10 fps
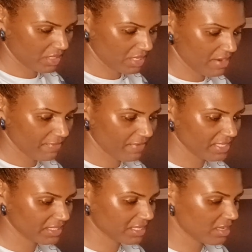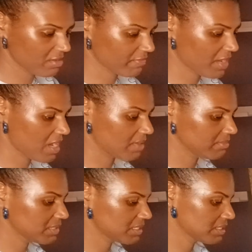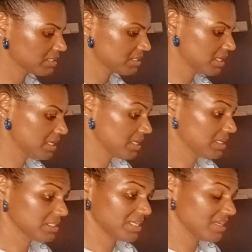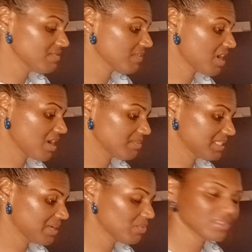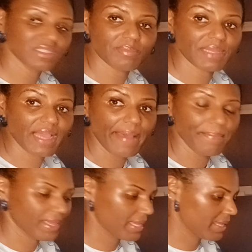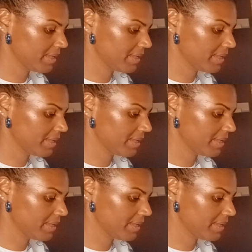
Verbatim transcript: Clarify this King of Cups. Ten of Cups. They want to be happy.